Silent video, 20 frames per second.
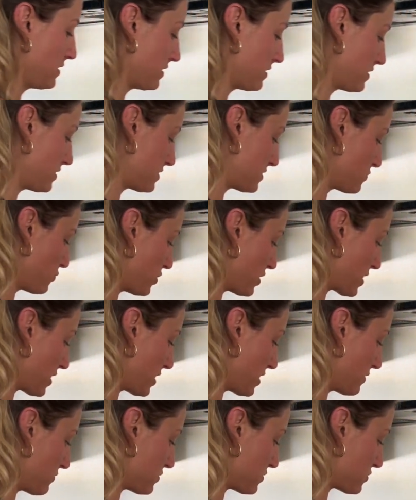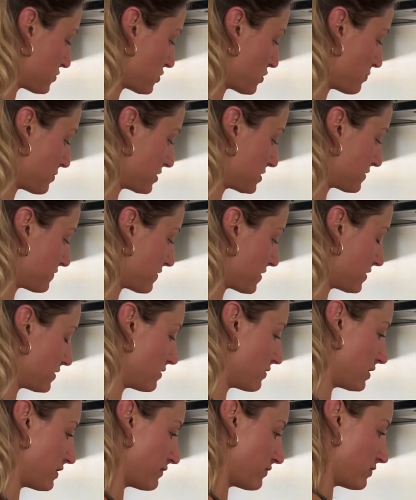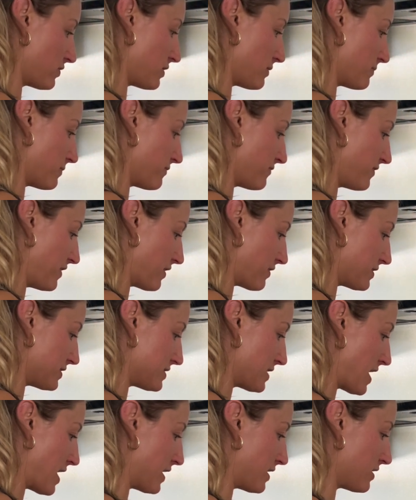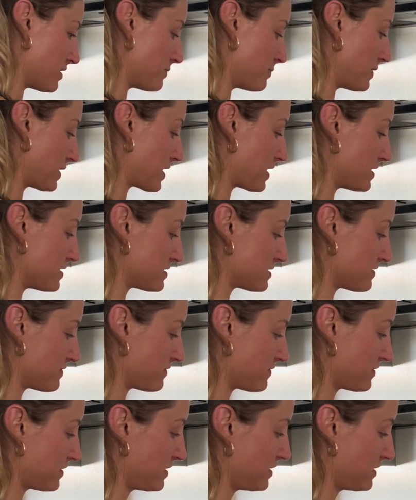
This weekend was so much fun though, even though I'm very tired because of